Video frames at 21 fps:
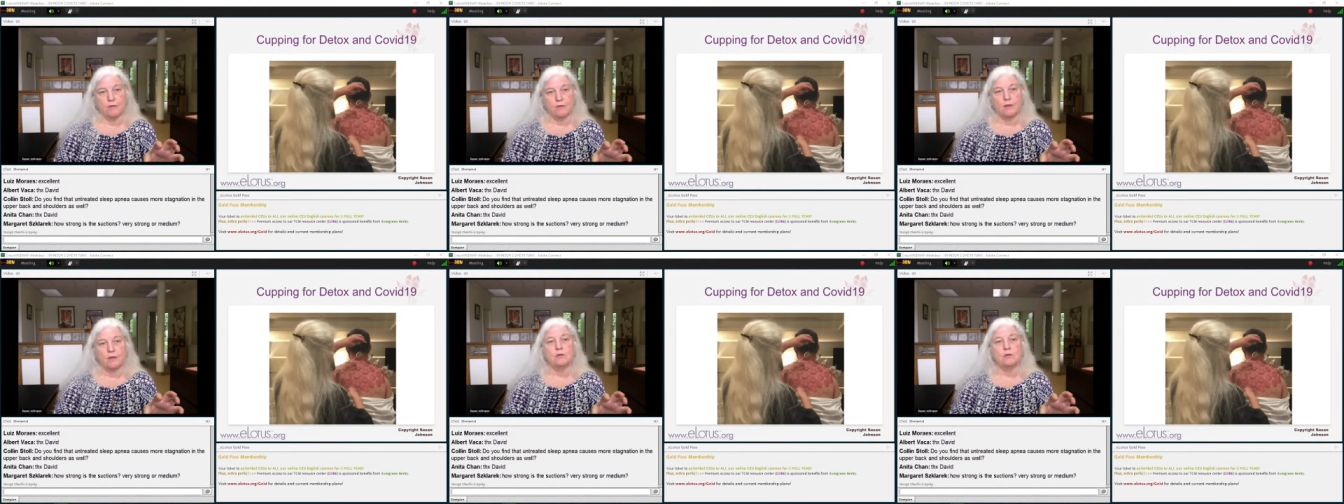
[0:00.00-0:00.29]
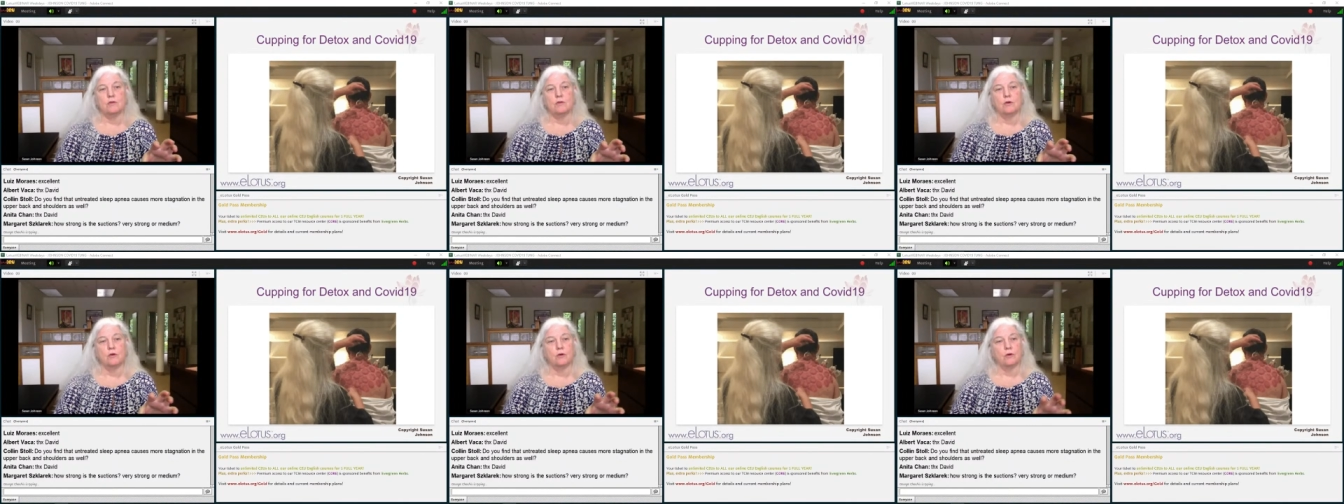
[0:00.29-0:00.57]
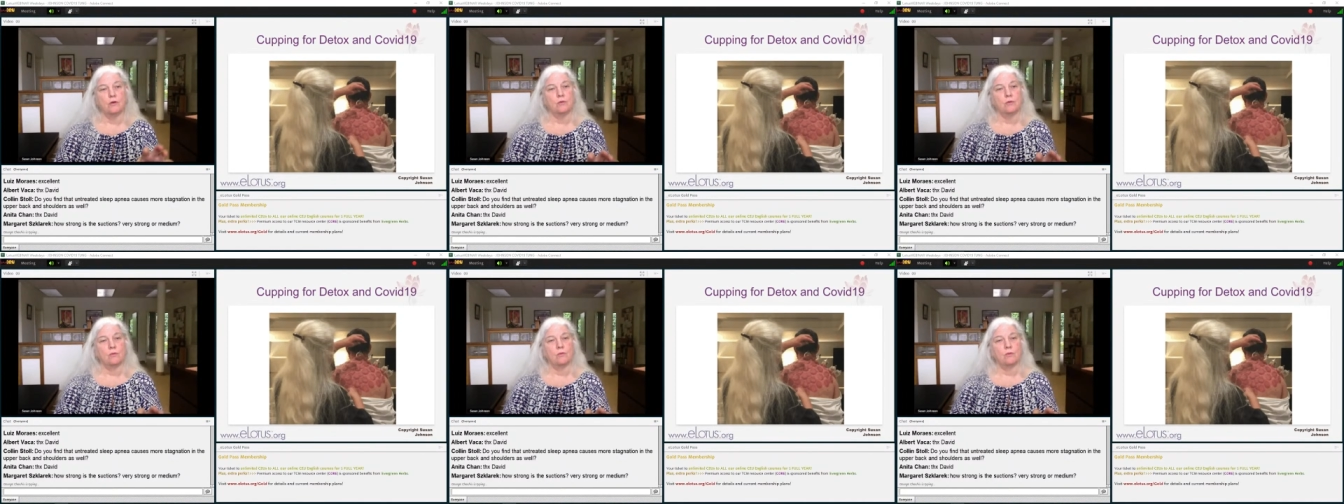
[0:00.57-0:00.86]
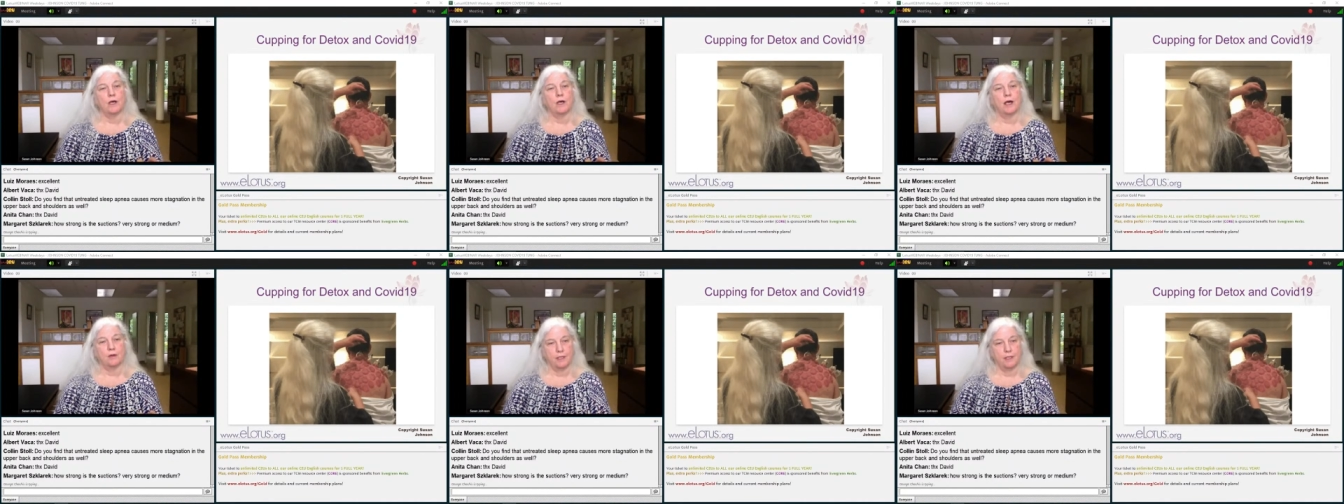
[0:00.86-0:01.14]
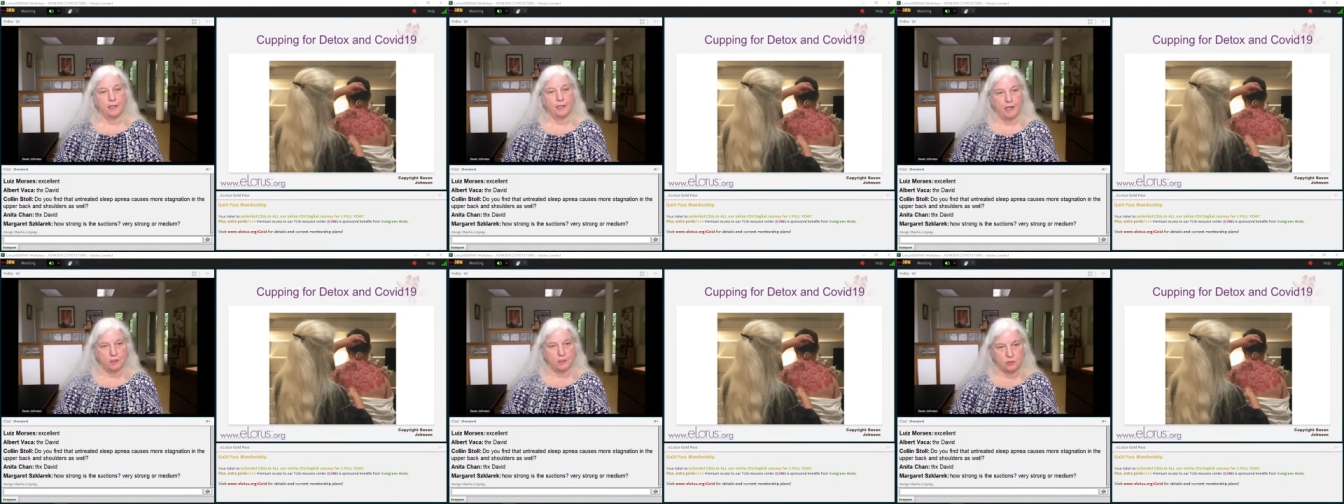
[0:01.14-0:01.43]
then you know how to
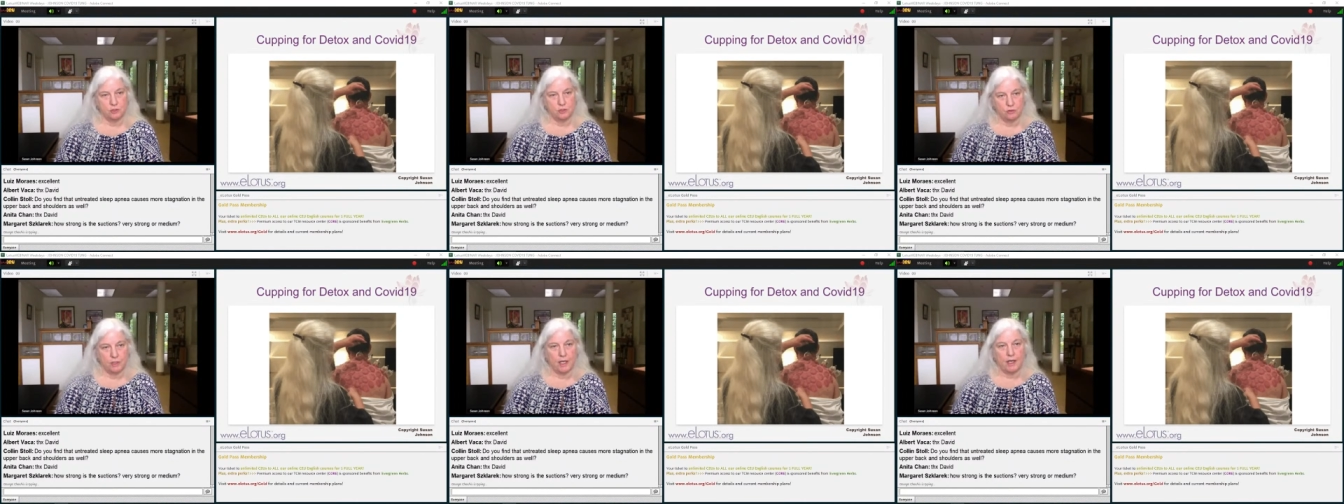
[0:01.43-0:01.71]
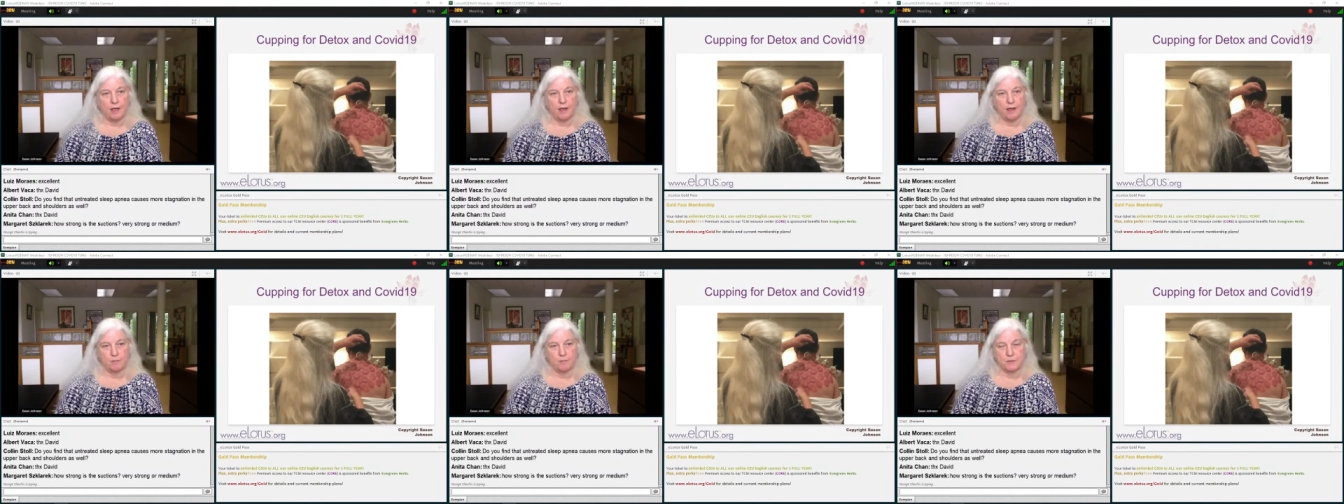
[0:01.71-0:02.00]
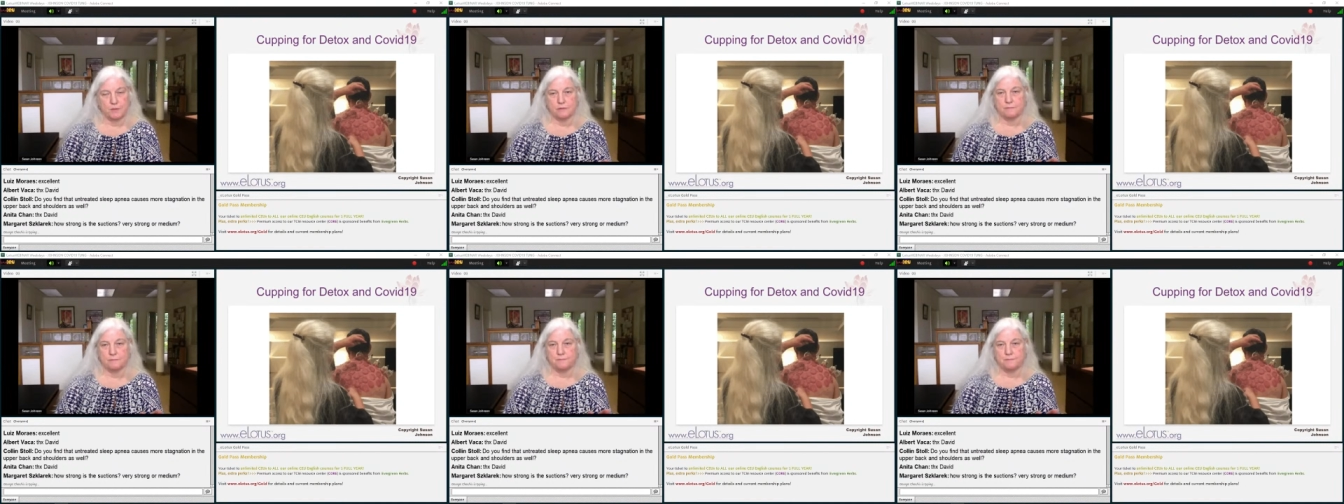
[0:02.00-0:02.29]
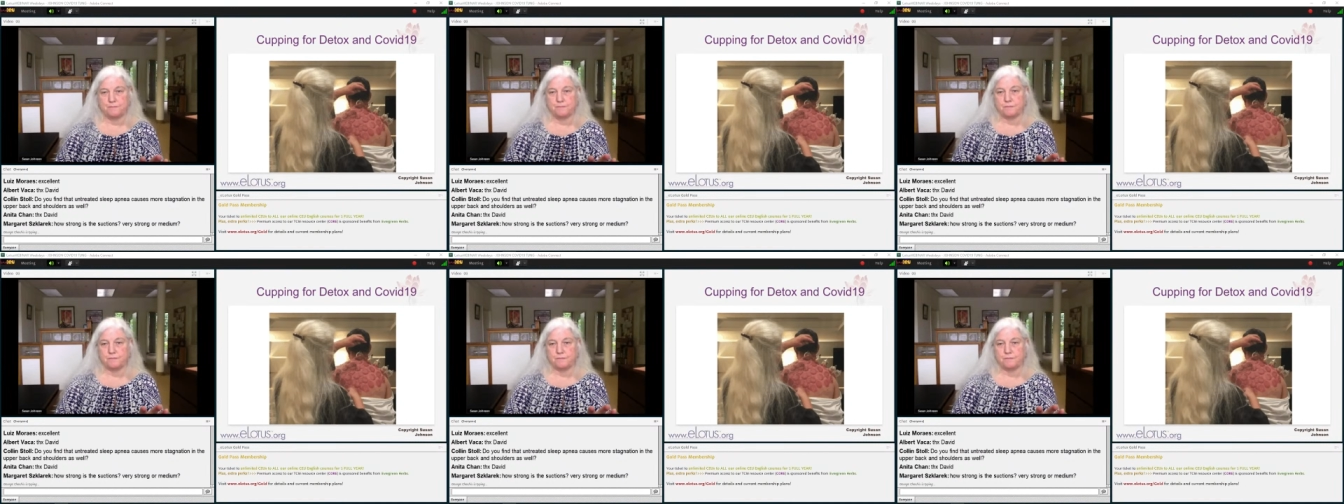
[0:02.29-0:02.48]
catch your gaps.